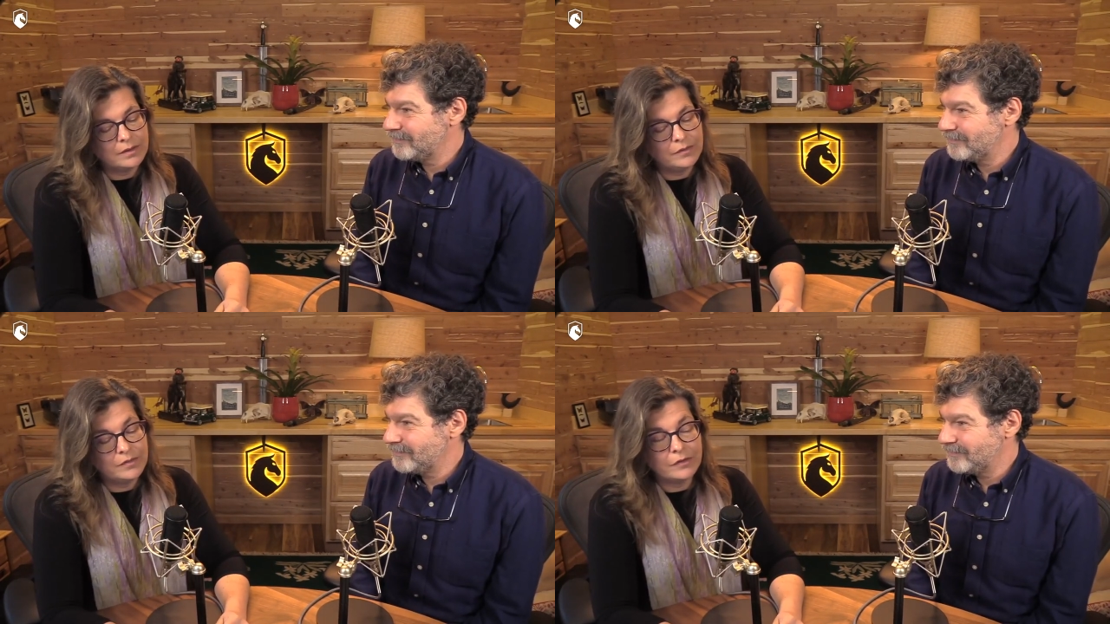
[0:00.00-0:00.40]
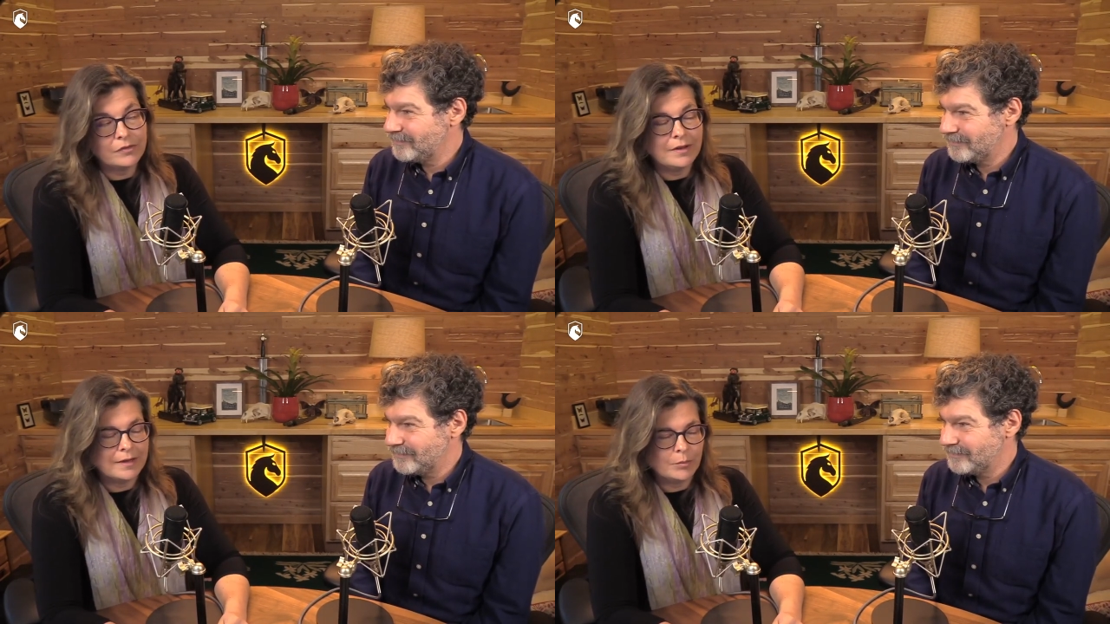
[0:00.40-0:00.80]
Speaker 1: does
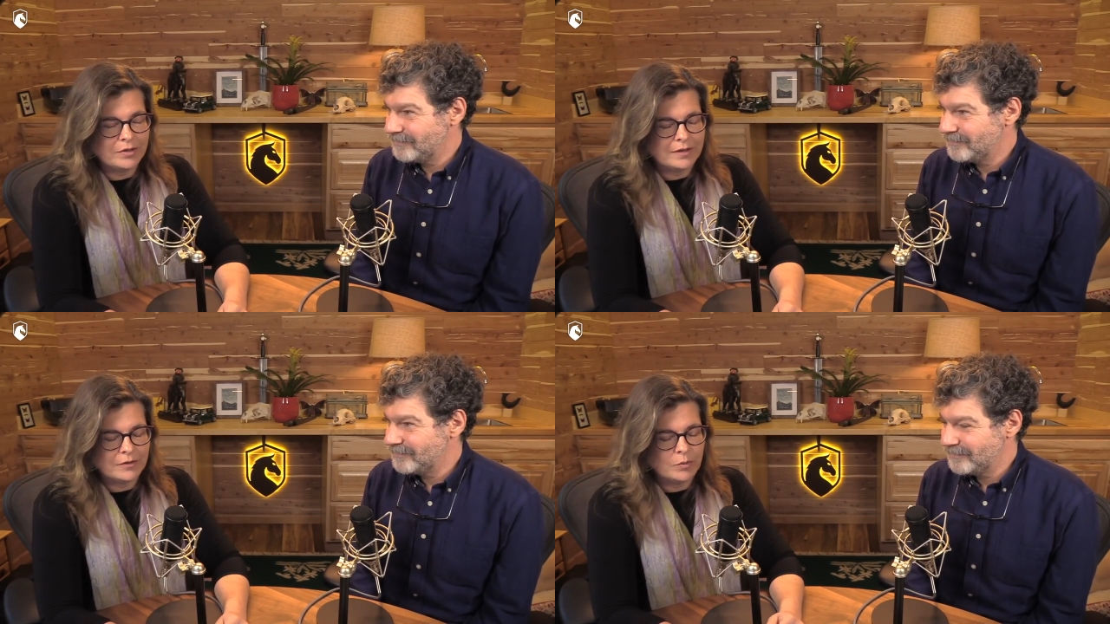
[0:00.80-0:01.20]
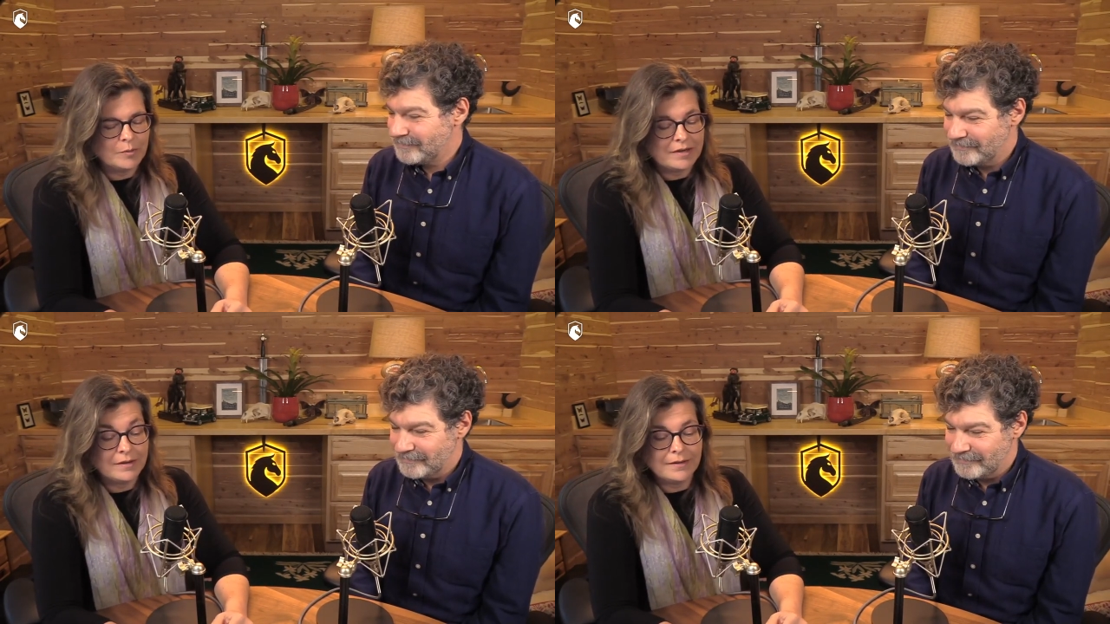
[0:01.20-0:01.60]
not protect
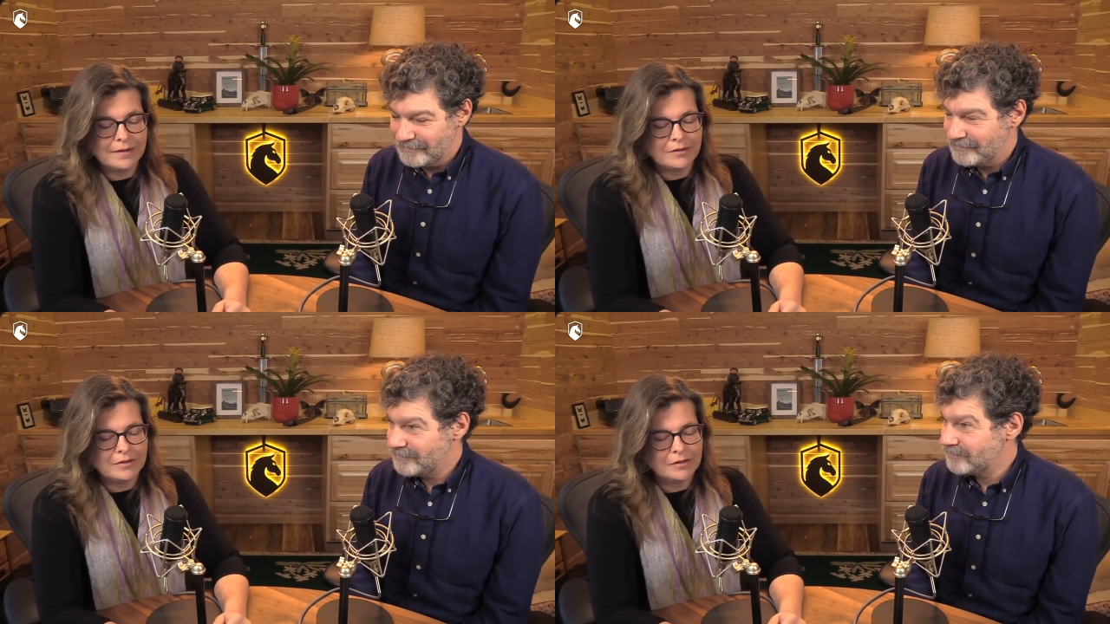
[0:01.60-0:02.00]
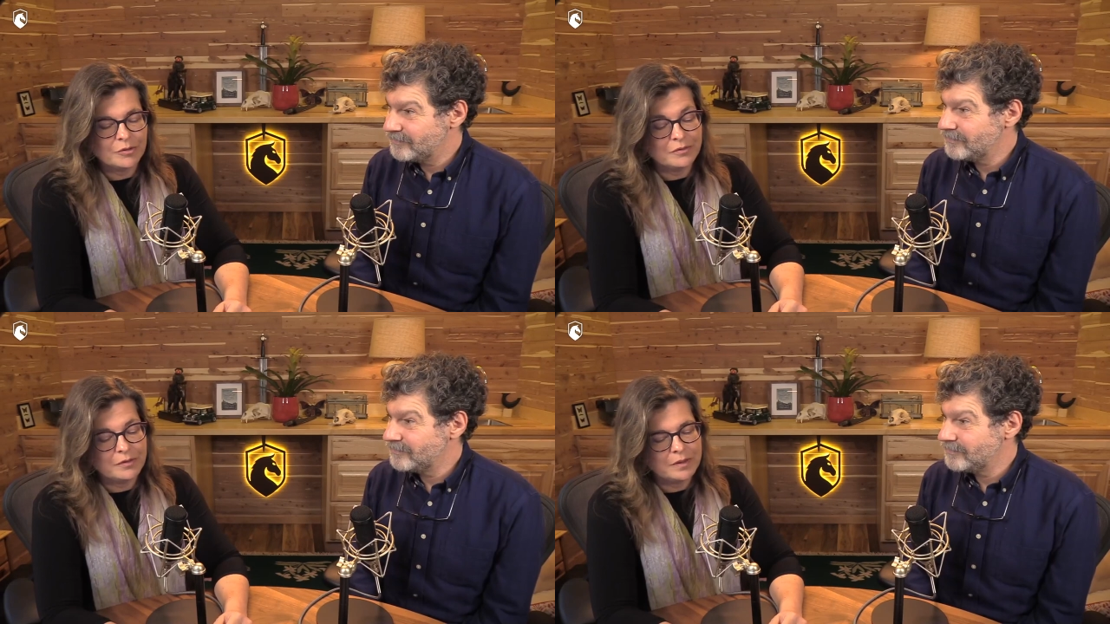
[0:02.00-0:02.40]
women at all or
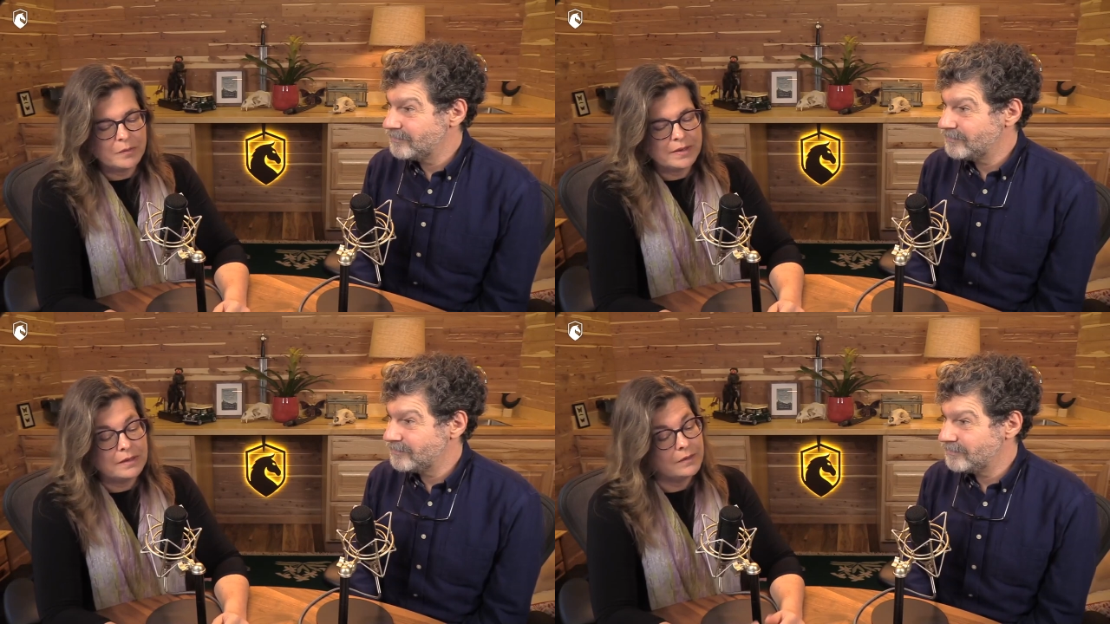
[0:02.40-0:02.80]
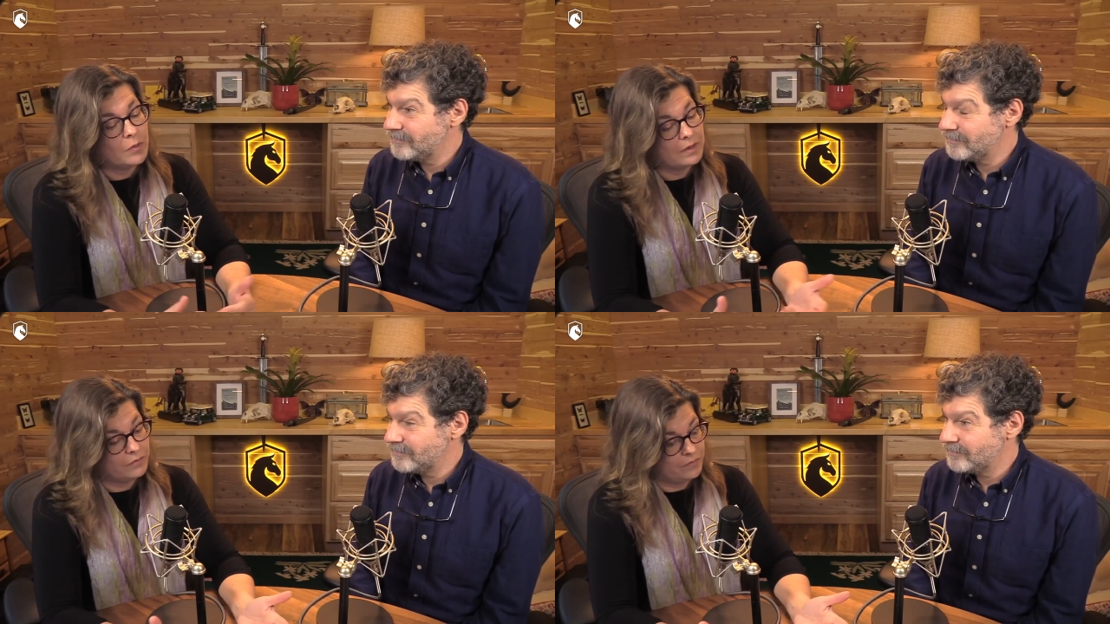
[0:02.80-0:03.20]
very well. And one
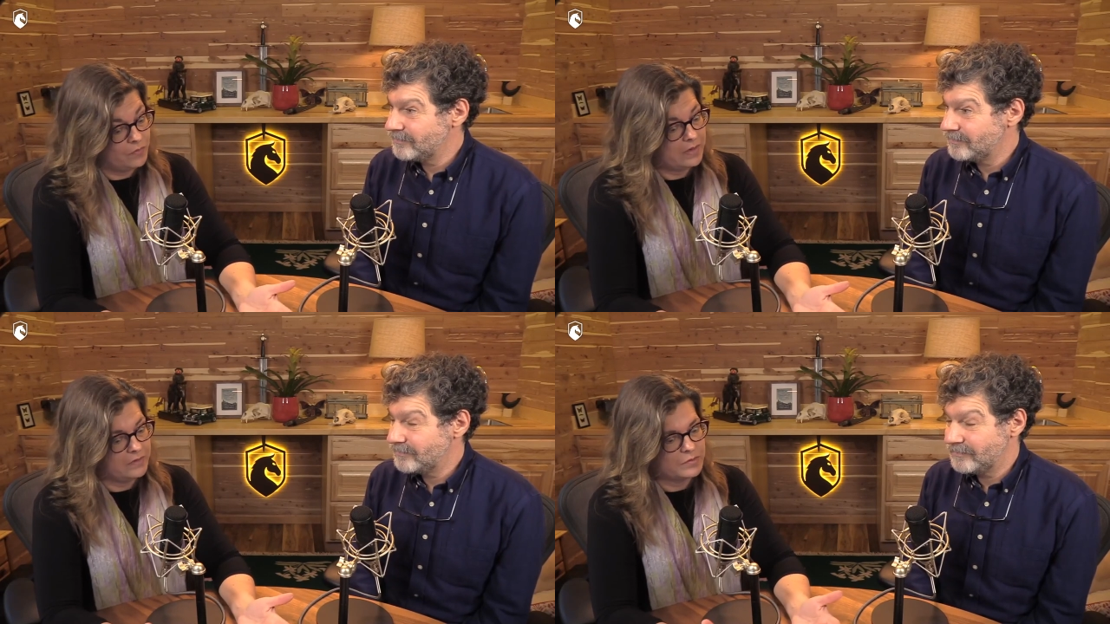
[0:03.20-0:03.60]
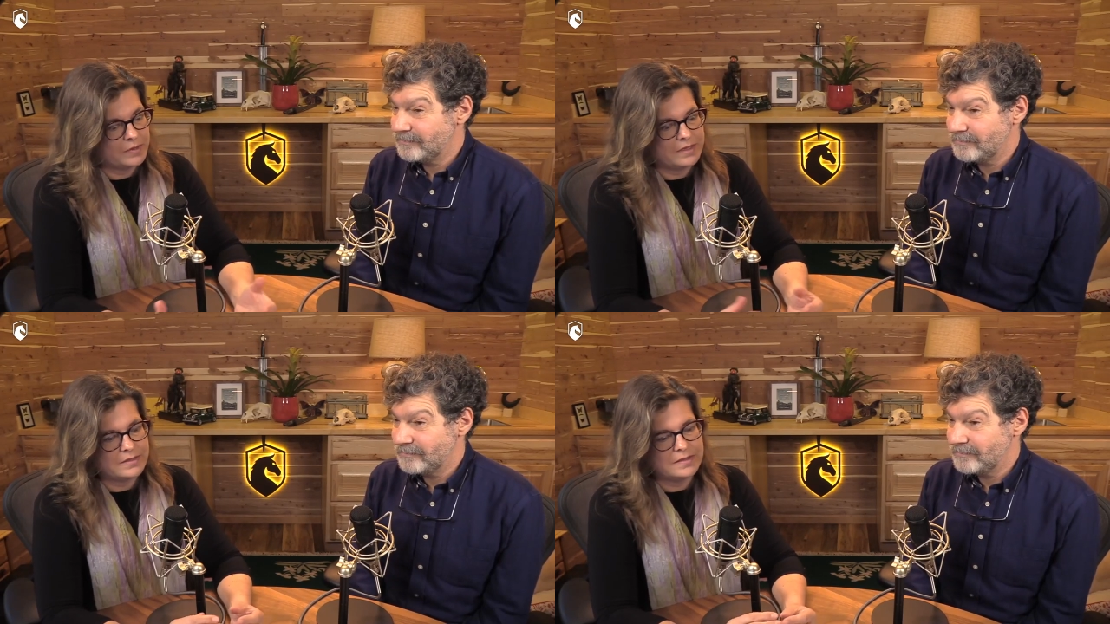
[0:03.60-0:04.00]
of one of those
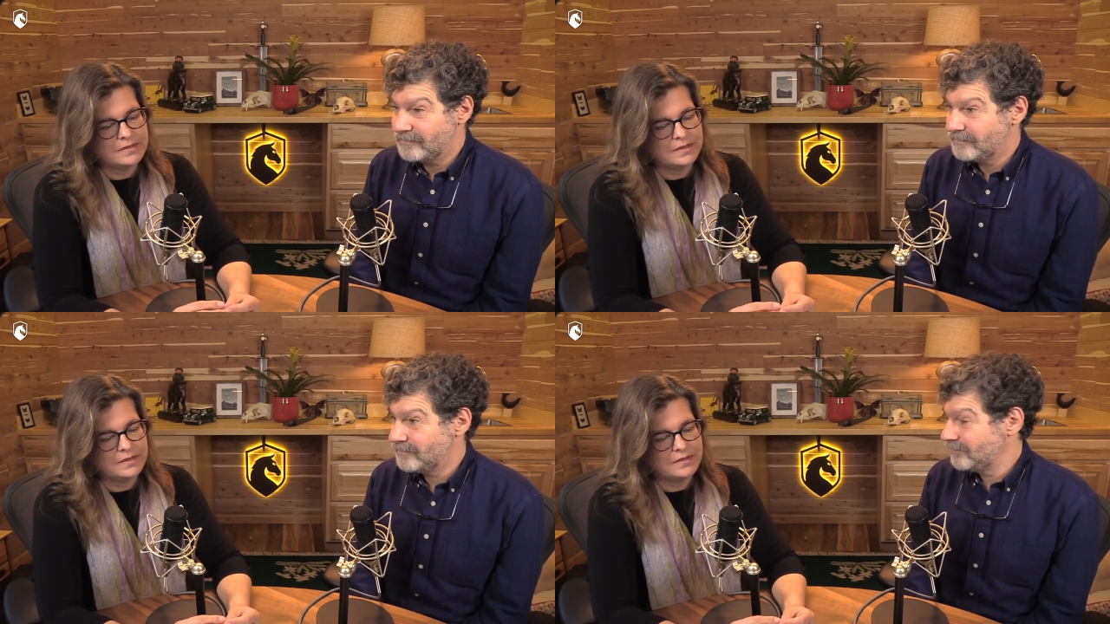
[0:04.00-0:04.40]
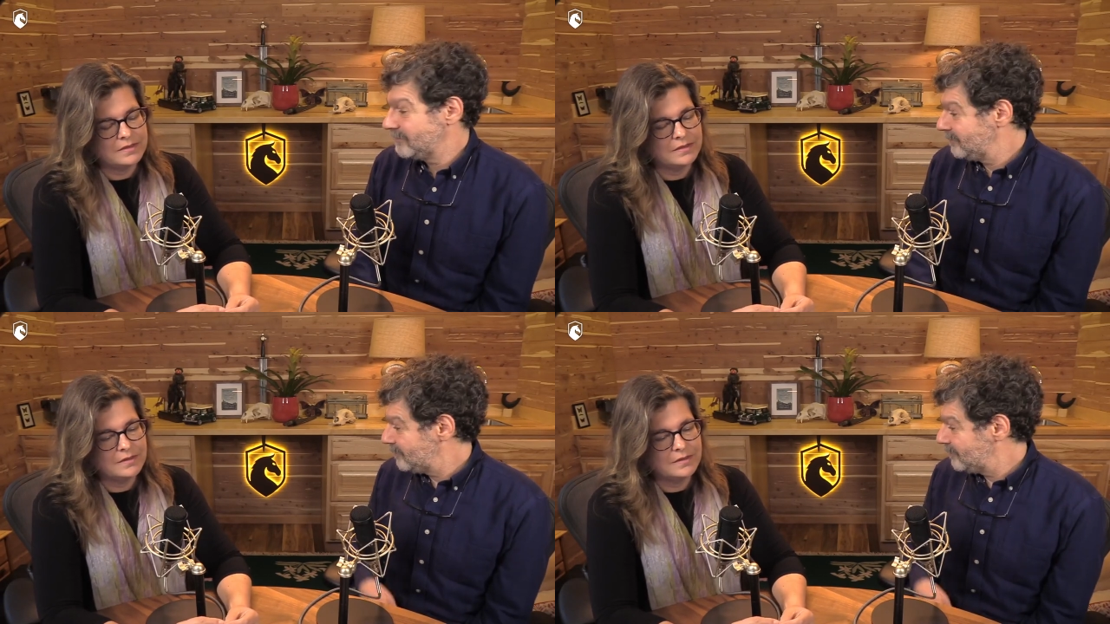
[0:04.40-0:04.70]
places is